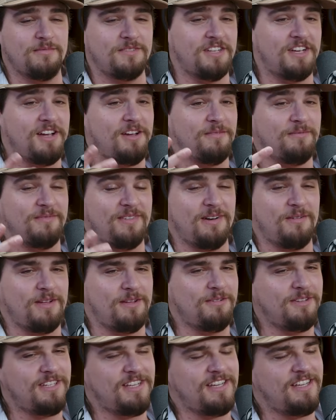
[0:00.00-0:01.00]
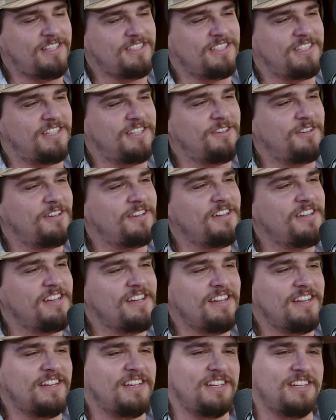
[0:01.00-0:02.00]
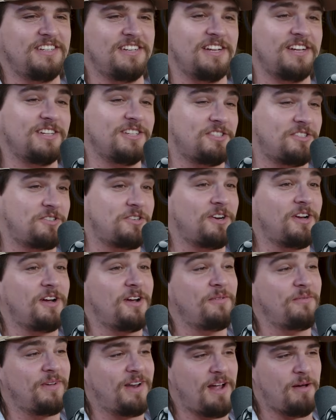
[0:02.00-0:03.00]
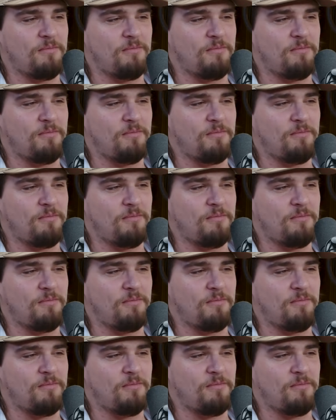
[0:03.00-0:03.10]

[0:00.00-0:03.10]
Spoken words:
up, and I'm like, what the hell is he doing? And it's Trump. And I'm